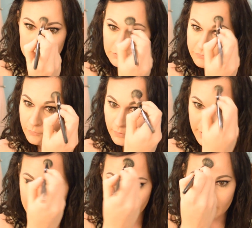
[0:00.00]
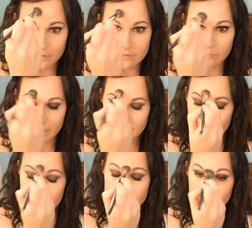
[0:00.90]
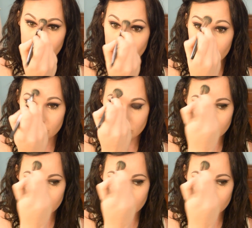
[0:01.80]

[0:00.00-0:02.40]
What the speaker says: your forehead, right here in the middle,